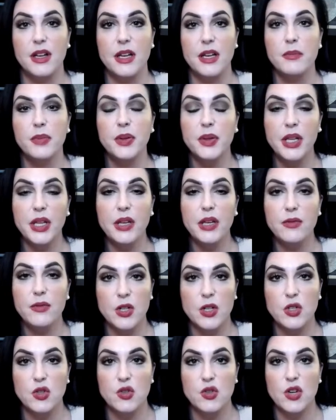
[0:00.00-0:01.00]
complete
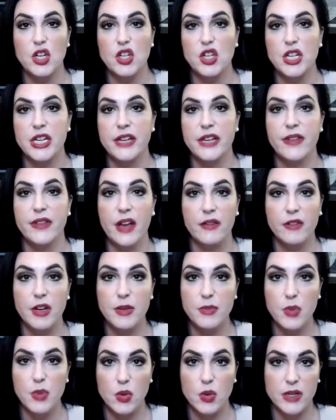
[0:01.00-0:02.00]
frustration of
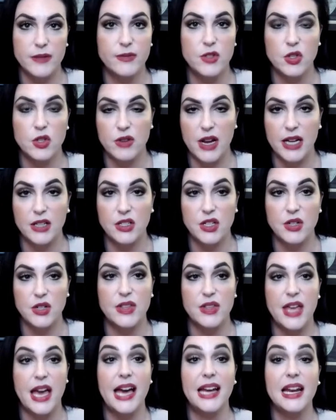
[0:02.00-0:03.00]
every board of director
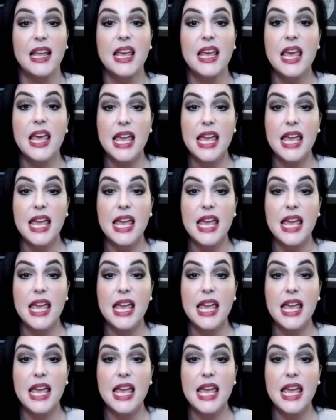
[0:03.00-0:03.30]
that